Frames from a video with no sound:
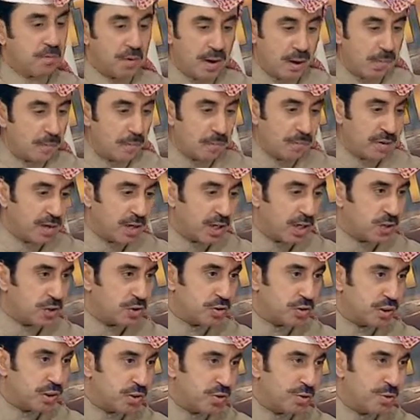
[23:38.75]
probably
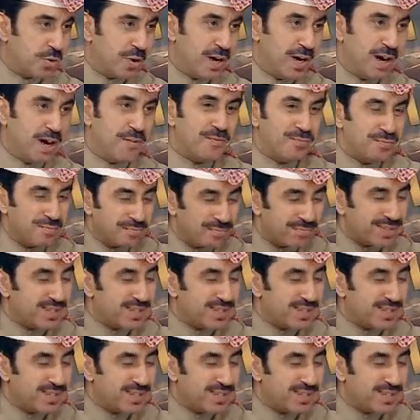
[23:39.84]
countries who have